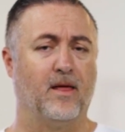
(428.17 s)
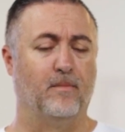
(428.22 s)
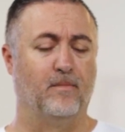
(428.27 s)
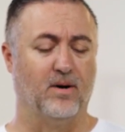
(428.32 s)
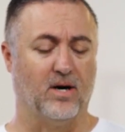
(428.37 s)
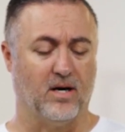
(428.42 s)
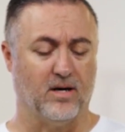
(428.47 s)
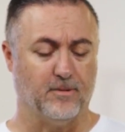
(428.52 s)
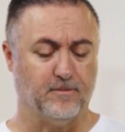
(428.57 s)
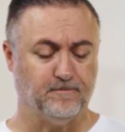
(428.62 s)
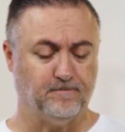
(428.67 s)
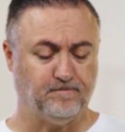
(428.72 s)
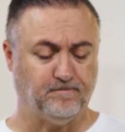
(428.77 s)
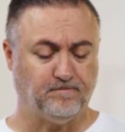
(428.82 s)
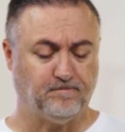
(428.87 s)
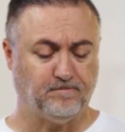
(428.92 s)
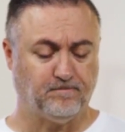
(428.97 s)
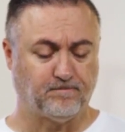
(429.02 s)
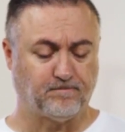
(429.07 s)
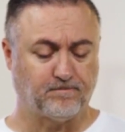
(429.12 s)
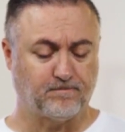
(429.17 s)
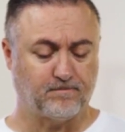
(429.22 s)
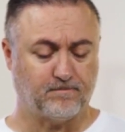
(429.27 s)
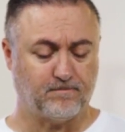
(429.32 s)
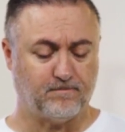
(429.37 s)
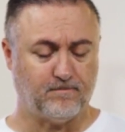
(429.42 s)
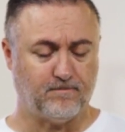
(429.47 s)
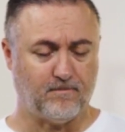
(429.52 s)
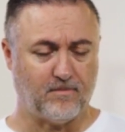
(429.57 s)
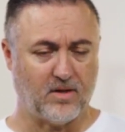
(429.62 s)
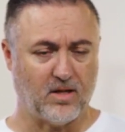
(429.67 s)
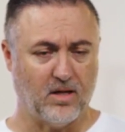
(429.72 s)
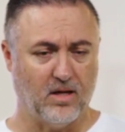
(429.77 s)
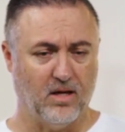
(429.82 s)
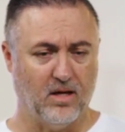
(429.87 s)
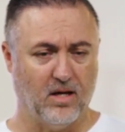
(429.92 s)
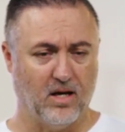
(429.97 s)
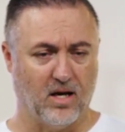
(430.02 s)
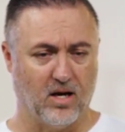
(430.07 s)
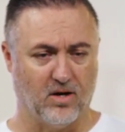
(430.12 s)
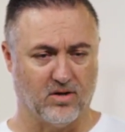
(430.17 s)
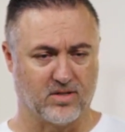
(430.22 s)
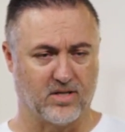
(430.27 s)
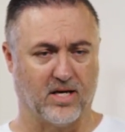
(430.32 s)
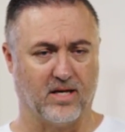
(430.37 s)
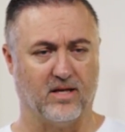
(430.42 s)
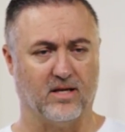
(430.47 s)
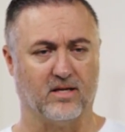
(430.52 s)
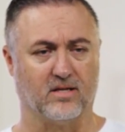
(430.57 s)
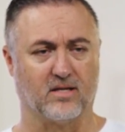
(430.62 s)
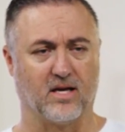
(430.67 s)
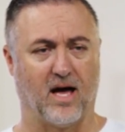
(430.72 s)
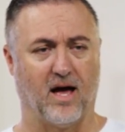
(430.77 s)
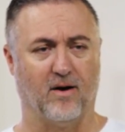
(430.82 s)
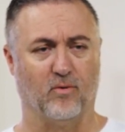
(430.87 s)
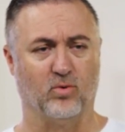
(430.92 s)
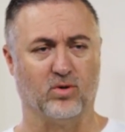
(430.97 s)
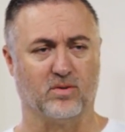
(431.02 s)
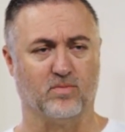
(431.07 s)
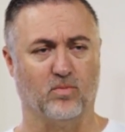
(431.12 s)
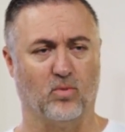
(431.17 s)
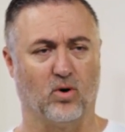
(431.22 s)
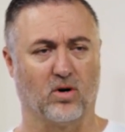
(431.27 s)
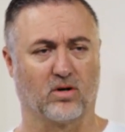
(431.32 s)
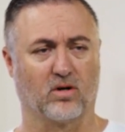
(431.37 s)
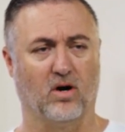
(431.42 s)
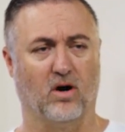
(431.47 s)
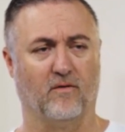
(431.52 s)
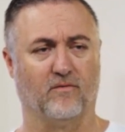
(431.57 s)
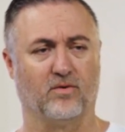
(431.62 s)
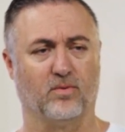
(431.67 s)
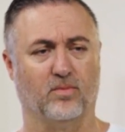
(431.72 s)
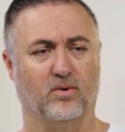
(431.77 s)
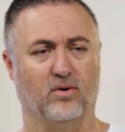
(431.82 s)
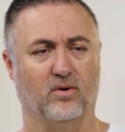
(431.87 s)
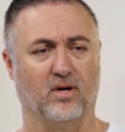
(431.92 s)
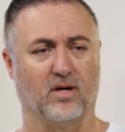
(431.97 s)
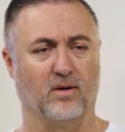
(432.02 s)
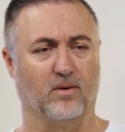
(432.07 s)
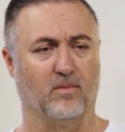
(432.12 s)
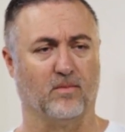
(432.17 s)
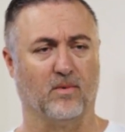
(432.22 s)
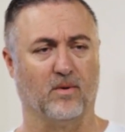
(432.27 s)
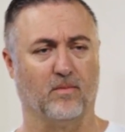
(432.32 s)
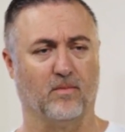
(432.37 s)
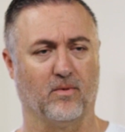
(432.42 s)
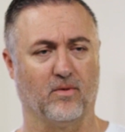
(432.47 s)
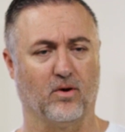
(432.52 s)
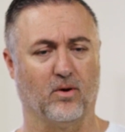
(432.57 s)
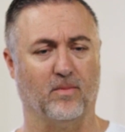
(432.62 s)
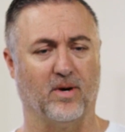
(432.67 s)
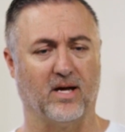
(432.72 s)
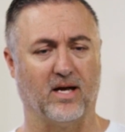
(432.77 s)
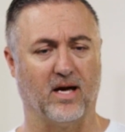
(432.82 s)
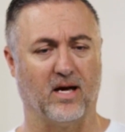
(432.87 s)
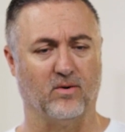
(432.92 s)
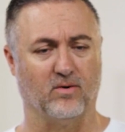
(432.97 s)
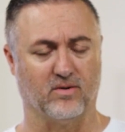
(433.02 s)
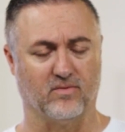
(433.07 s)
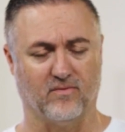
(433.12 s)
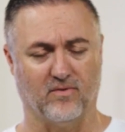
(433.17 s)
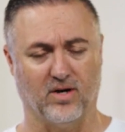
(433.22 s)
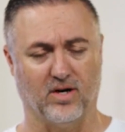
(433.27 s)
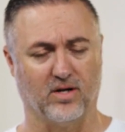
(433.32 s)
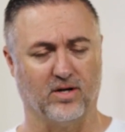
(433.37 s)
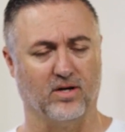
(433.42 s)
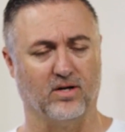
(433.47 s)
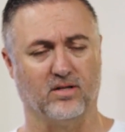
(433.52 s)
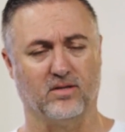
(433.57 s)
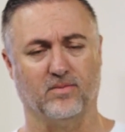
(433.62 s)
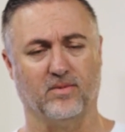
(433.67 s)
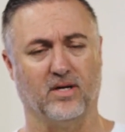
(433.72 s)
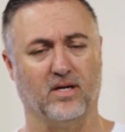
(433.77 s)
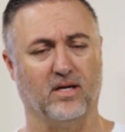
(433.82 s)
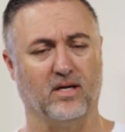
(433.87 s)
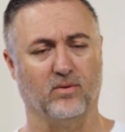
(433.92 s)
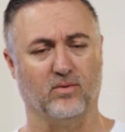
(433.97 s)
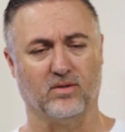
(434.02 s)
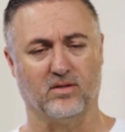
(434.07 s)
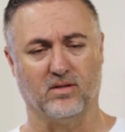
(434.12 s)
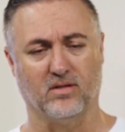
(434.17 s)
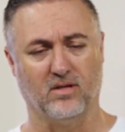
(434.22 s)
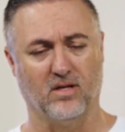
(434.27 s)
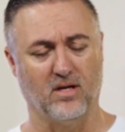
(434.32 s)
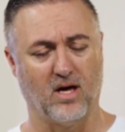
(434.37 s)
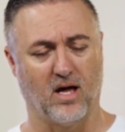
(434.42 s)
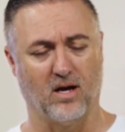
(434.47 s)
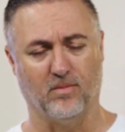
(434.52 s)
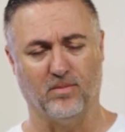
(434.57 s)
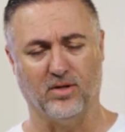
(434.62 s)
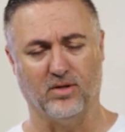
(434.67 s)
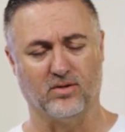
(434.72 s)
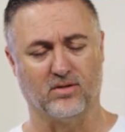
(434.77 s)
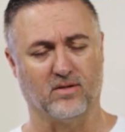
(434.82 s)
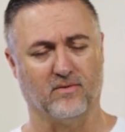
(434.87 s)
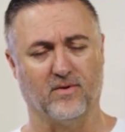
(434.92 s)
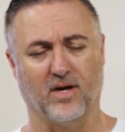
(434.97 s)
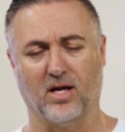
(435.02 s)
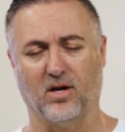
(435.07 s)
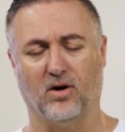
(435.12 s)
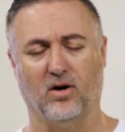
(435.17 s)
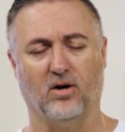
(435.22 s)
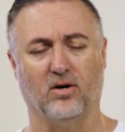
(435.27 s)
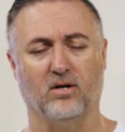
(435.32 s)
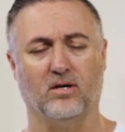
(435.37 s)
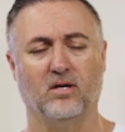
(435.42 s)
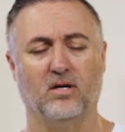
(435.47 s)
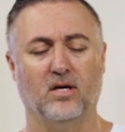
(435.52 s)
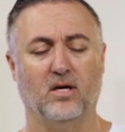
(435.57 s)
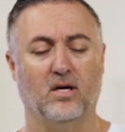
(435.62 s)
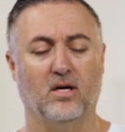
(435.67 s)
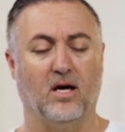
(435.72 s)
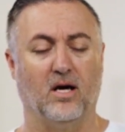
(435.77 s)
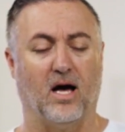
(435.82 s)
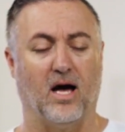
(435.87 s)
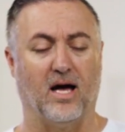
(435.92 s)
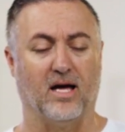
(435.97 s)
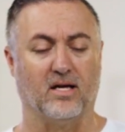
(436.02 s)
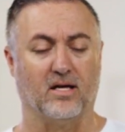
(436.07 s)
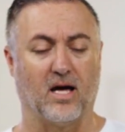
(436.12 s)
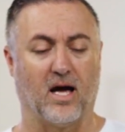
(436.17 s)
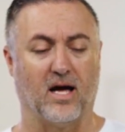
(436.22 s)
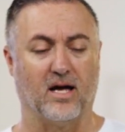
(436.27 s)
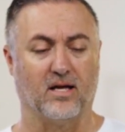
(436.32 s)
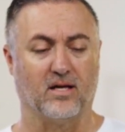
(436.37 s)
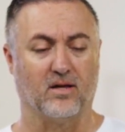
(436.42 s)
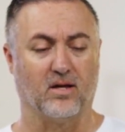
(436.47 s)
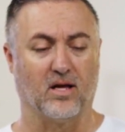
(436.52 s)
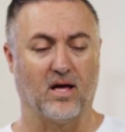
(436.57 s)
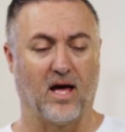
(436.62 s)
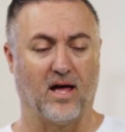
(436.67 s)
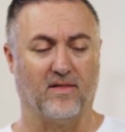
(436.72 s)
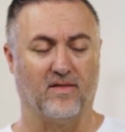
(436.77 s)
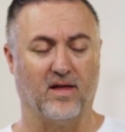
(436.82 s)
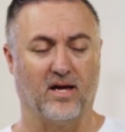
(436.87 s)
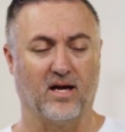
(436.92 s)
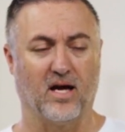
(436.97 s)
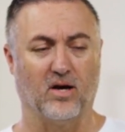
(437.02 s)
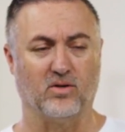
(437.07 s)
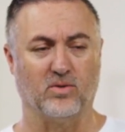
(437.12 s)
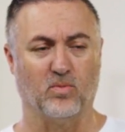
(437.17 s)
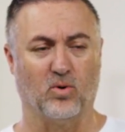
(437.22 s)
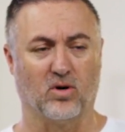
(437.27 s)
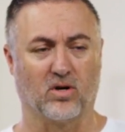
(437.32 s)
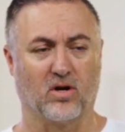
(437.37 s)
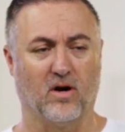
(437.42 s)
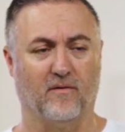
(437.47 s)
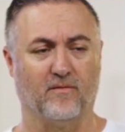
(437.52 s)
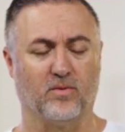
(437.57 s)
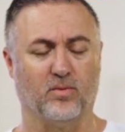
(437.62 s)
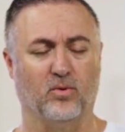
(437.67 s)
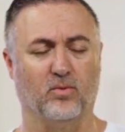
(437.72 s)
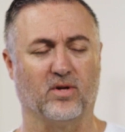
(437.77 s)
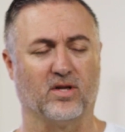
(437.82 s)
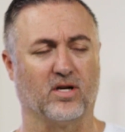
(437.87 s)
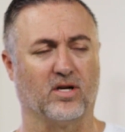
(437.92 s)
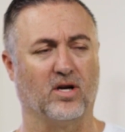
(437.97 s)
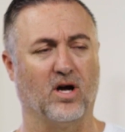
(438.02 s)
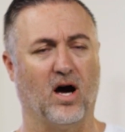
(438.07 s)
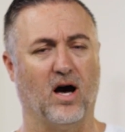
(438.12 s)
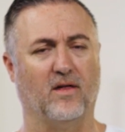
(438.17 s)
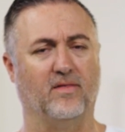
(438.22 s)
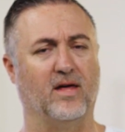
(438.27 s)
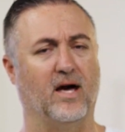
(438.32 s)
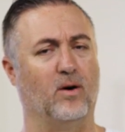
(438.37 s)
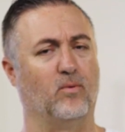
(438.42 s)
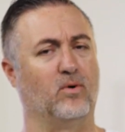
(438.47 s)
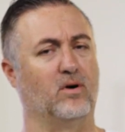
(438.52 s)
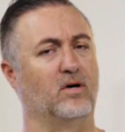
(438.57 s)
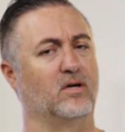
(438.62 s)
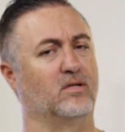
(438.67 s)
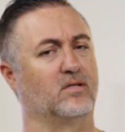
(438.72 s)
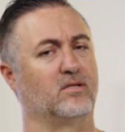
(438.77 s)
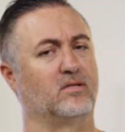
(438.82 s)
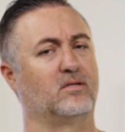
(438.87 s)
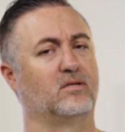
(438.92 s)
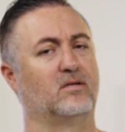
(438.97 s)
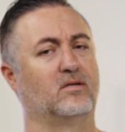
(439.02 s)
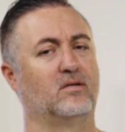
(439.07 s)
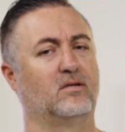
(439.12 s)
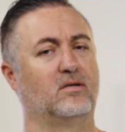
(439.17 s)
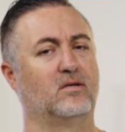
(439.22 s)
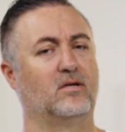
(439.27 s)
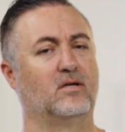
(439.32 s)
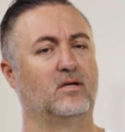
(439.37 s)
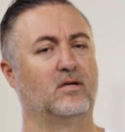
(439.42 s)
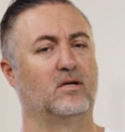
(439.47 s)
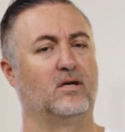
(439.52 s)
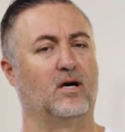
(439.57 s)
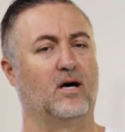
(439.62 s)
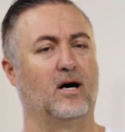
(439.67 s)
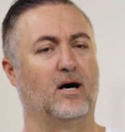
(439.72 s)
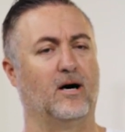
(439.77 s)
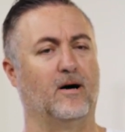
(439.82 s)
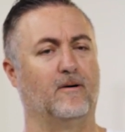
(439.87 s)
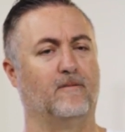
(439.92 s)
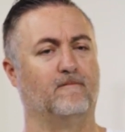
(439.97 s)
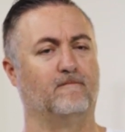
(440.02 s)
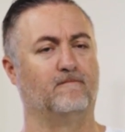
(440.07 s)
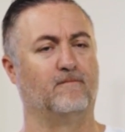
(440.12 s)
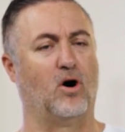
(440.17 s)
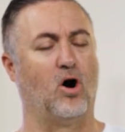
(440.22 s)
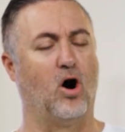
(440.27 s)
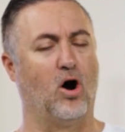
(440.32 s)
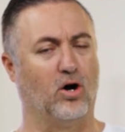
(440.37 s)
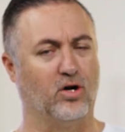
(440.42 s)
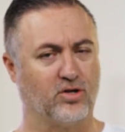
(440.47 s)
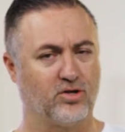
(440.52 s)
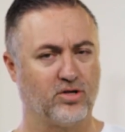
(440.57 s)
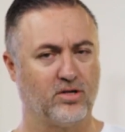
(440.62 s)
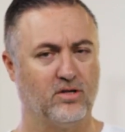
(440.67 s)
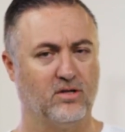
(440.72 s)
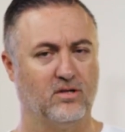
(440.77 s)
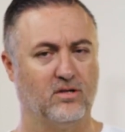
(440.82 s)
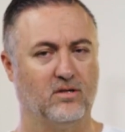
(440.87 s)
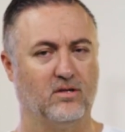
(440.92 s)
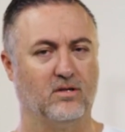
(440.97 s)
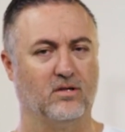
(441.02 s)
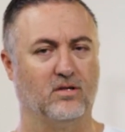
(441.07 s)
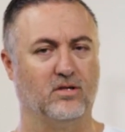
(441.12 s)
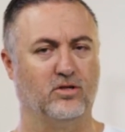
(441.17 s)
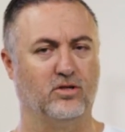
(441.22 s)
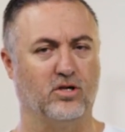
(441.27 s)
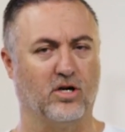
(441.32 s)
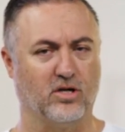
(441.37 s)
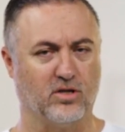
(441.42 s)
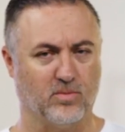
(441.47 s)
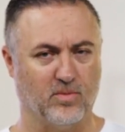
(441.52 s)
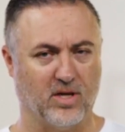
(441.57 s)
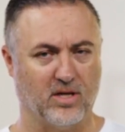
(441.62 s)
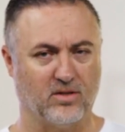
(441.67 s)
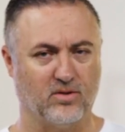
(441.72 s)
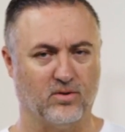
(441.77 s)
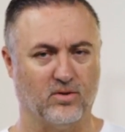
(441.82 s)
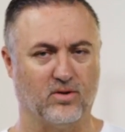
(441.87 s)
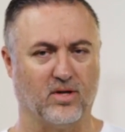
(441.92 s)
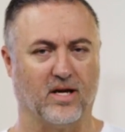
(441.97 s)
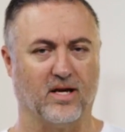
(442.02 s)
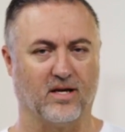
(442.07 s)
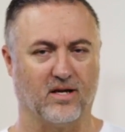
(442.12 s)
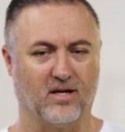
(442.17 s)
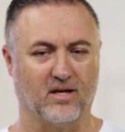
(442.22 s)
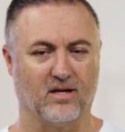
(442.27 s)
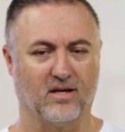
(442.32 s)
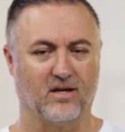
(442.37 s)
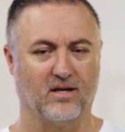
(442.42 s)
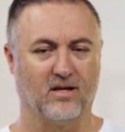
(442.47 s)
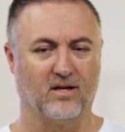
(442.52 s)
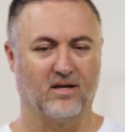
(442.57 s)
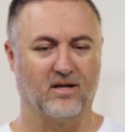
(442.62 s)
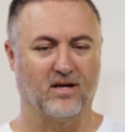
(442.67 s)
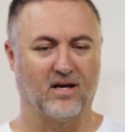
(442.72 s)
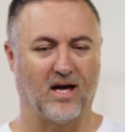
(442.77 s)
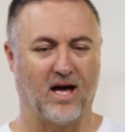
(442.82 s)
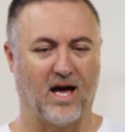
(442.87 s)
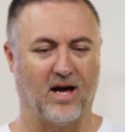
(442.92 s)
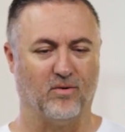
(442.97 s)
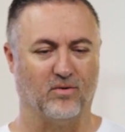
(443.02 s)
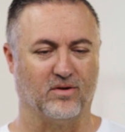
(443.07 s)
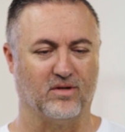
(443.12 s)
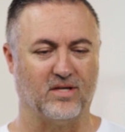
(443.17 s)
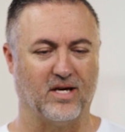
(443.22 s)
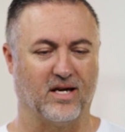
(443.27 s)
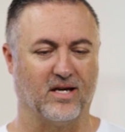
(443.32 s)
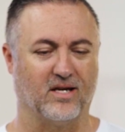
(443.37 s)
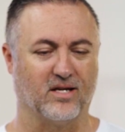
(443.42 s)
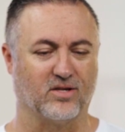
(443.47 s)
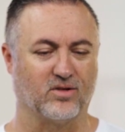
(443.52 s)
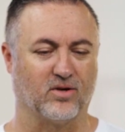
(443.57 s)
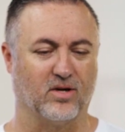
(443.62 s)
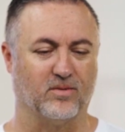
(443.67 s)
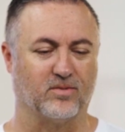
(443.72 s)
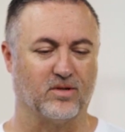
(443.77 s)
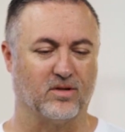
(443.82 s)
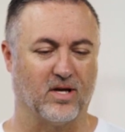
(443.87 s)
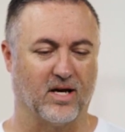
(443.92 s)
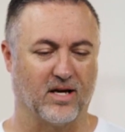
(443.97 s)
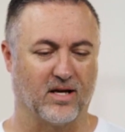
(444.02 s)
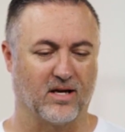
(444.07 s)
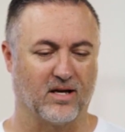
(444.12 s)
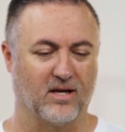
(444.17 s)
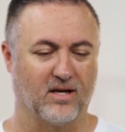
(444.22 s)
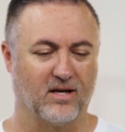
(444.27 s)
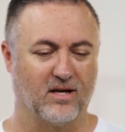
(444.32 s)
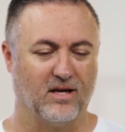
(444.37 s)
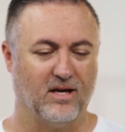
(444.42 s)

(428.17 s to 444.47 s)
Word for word: But and I'll say this, I was more comfortable and um, though my dad was very good to me, he was not abusive at all. I I, I think I was more comfortable with a God that was um, harsh, judgmental, like I would take a scripture like